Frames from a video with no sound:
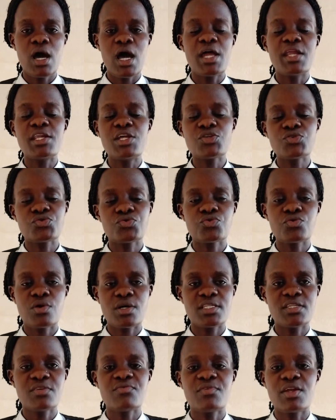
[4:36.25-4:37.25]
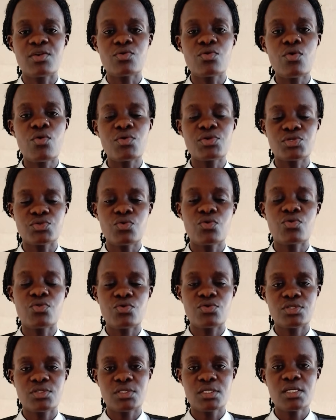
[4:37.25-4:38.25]
and just do whatever and go with all
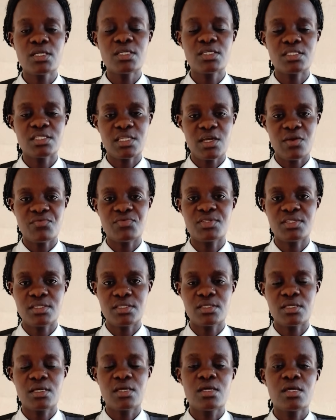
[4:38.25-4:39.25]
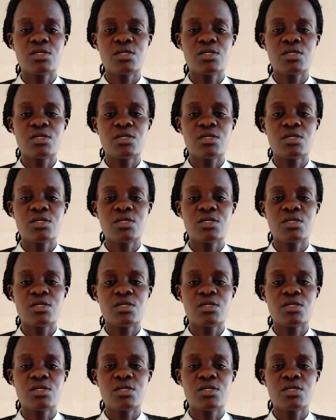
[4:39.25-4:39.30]
those stuffs.